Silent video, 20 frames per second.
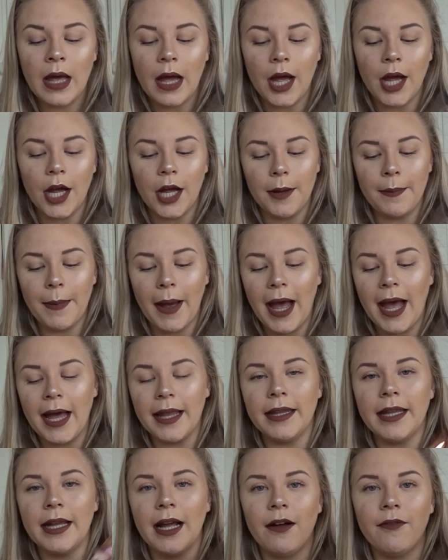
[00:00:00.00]

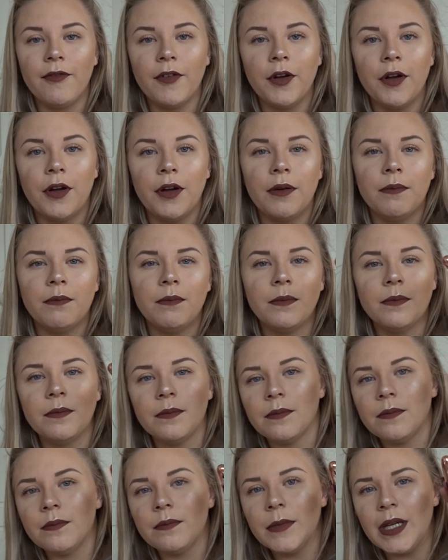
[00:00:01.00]
And the other
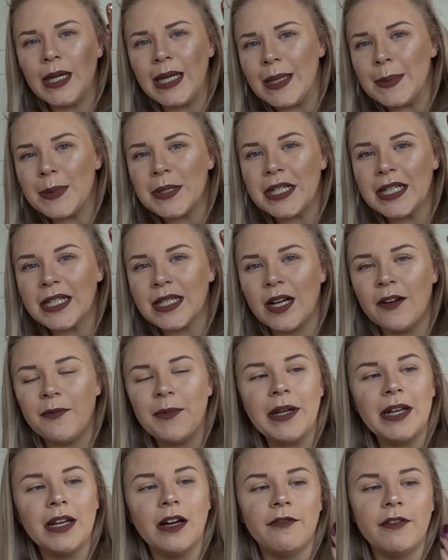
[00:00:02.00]
lipsticks I've
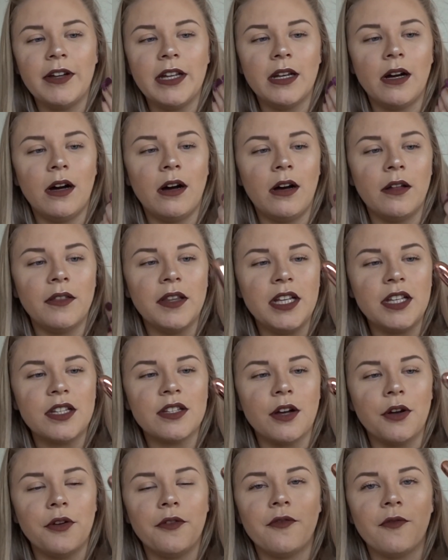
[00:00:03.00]
been loving are the
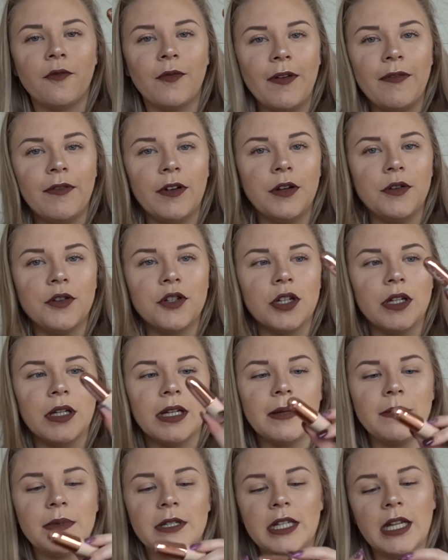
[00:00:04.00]
Soap Revolution
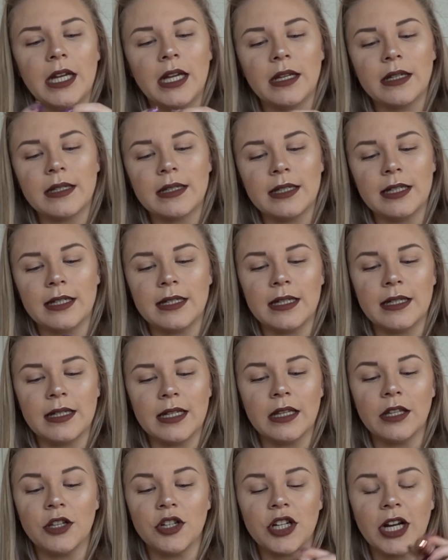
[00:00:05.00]
lipsticks. This is
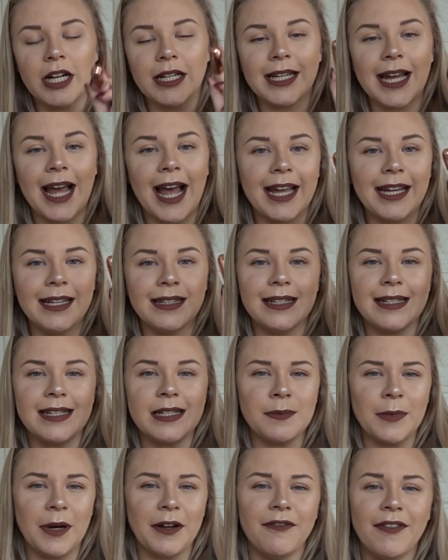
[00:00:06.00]
in the shade Cake. This
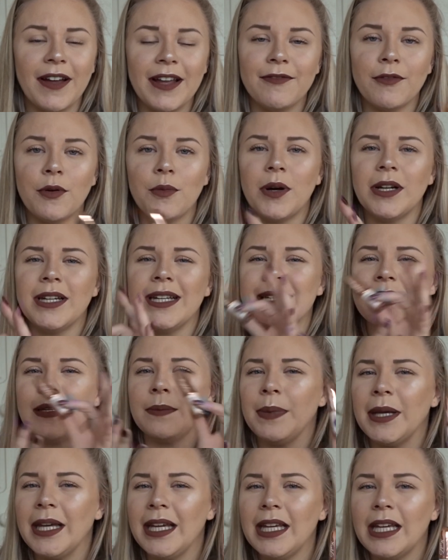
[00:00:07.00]
is my favourite one. It's a
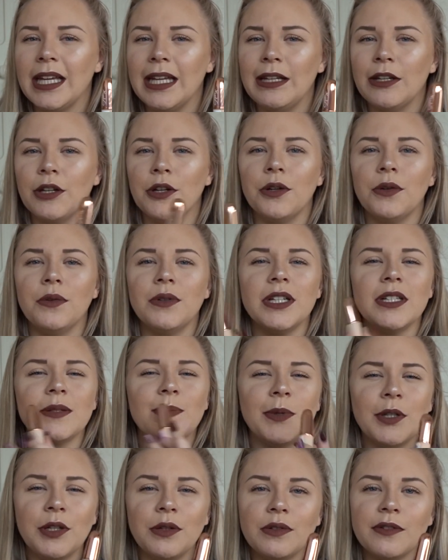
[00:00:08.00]
pinky nude. It's
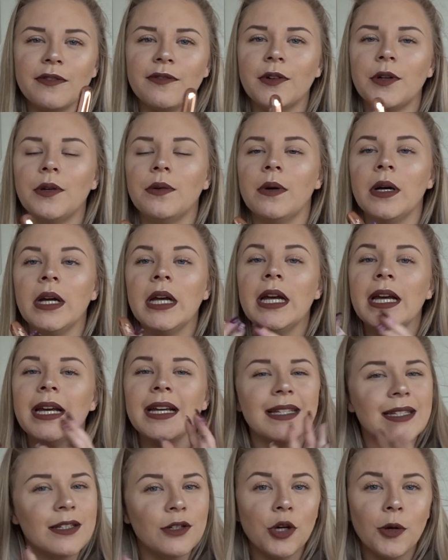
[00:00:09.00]
beautiful.
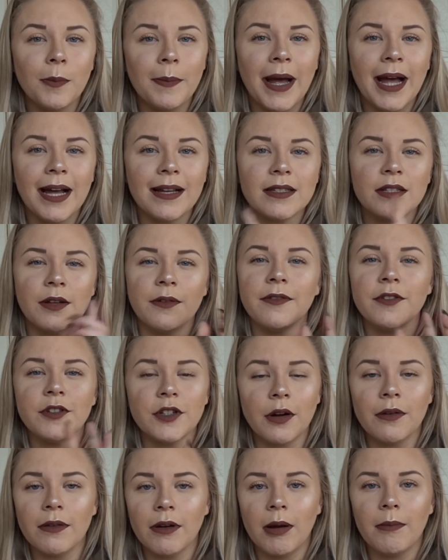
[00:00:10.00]
It's not matte, so if you
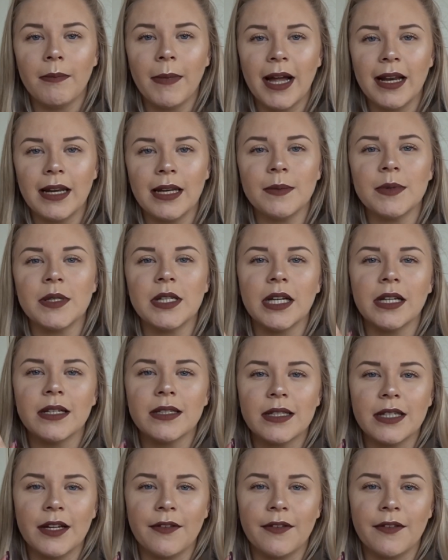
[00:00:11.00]
don't like matte lipsticks,